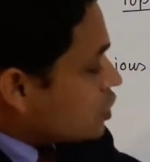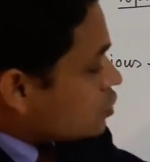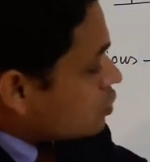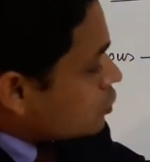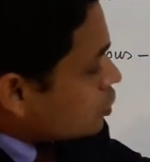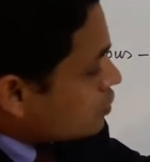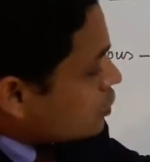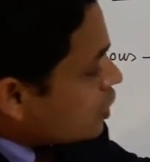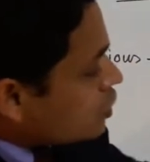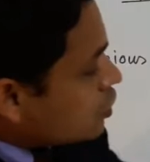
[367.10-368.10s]
chromosomes.
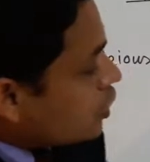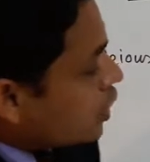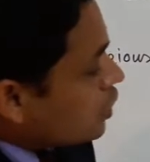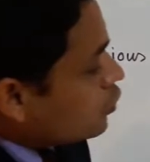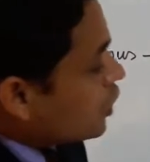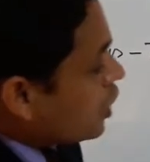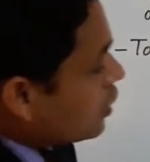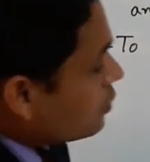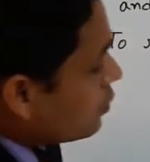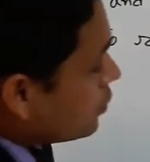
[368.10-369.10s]
So here we
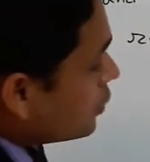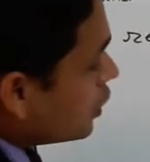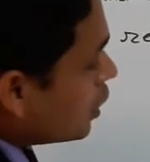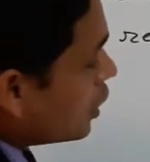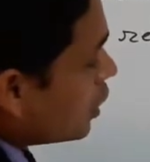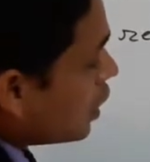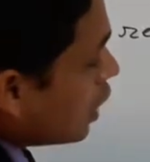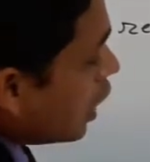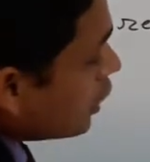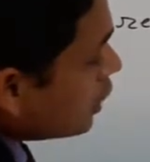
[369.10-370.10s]
have
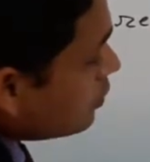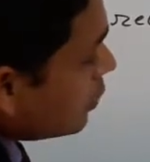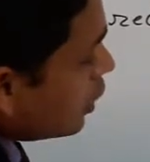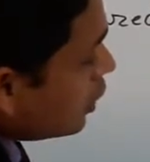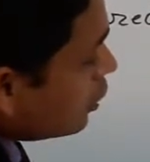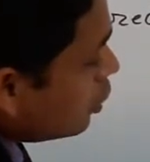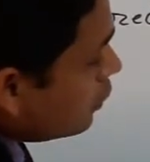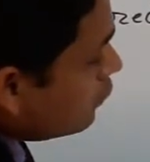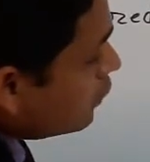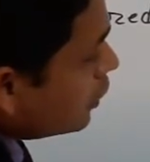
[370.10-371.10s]
the other part
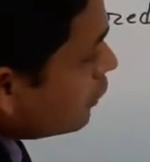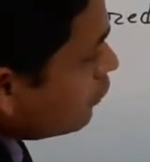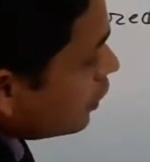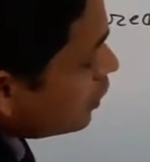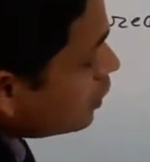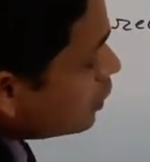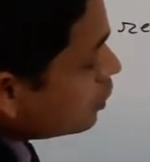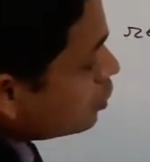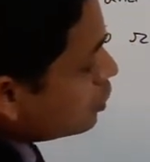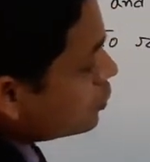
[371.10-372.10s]
of different
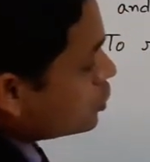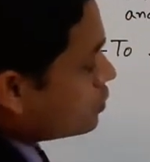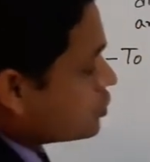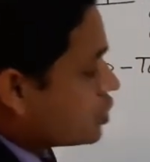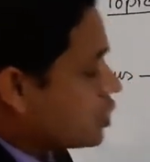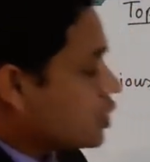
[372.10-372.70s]
chromosomes,